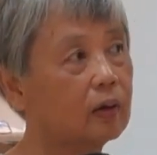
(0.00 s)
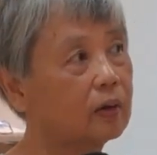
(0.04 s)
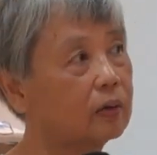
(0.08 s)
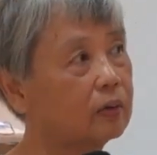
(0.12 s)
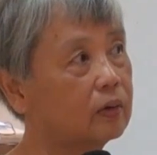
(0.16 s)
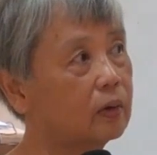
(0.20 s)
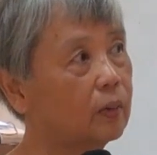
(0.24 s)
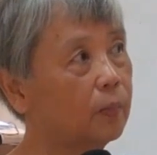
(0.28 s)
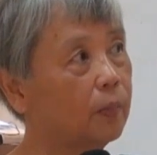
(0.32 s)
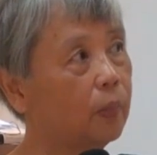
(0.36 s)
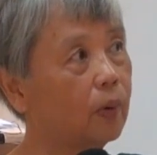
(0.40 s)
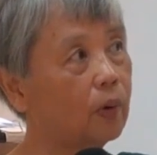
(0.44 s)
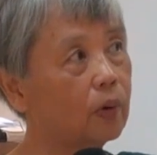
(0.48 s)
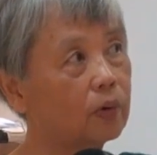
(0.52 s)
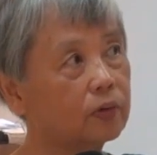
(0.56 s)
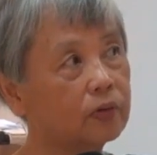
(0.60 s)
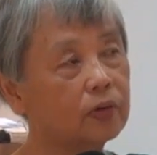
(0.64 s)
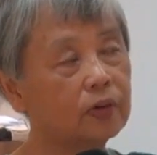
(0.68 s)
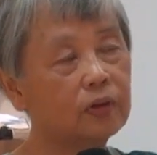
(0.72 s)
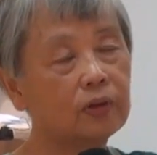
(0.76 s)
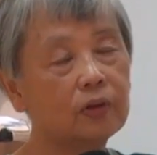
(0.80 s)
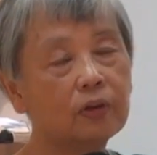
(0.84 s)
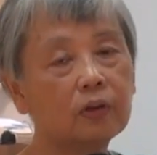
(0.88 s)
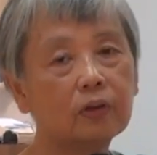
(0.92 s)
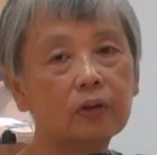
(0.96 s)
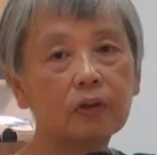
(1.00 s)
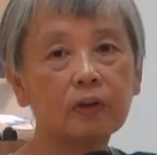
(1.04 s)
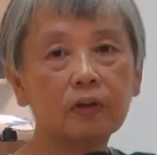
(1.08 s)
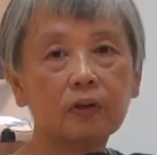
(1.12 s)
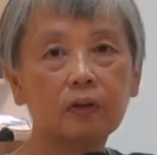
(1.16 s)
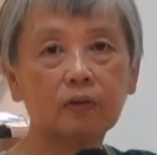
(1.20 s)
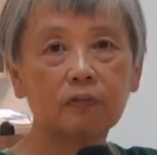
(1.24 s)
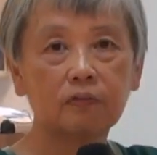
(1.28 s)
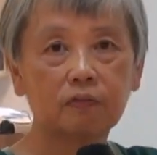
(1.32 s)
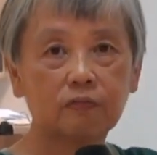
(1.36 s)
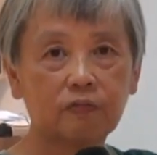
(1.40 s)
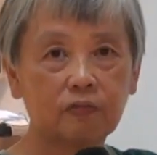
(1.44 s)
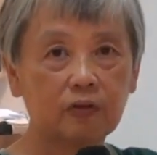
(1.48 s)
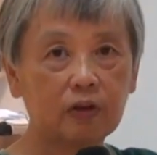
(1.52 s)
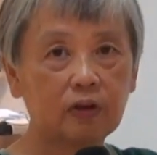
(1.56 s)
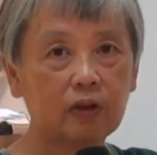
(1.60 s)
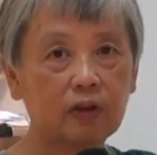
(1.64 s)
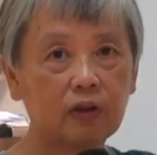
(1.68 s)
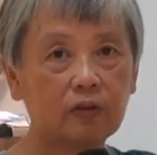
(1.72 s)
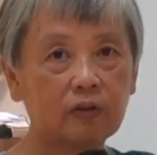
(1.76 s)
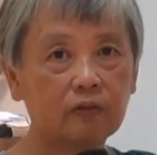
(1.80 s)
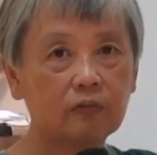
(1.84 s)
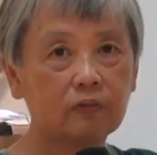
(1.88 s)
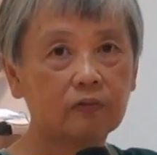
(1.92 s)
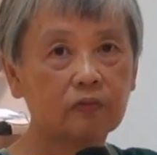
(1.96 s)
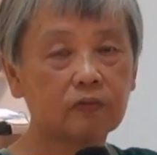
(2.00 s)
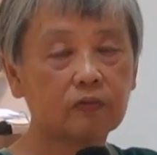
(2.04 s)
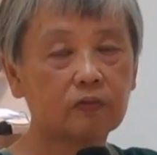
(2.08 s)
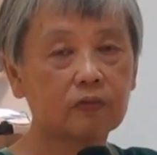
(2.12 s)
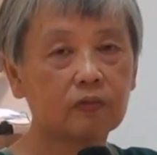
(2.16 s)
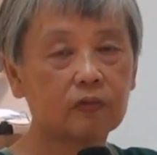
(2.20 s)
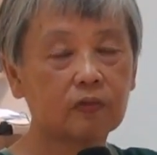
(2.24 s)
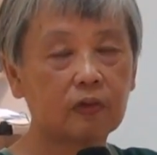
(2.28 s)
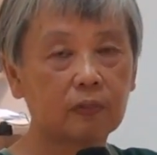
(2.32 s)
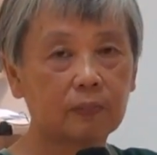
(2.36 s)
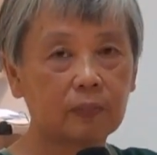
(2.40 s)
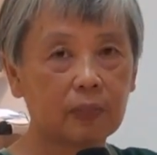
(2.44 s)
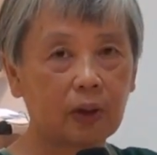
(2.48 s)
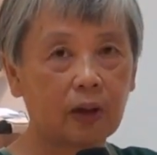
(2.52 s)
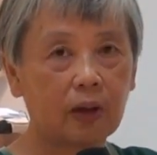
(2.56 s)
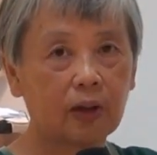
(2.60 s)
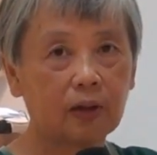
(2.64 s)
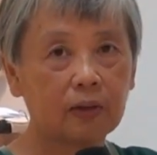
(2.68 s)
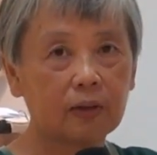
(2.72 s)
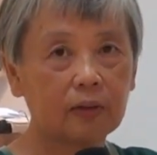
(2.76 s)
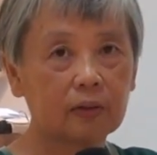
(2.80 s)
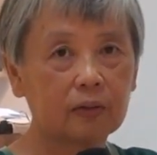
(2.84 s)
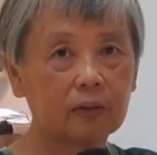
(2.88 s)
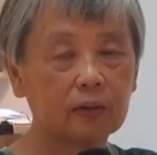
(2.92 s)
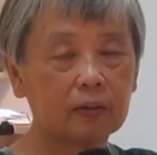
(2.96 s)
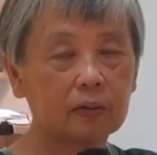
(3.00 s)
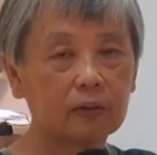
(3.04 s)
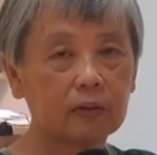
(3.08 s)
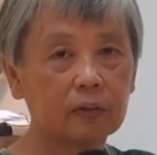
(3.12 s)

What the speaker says: the body, the feelings, the mind,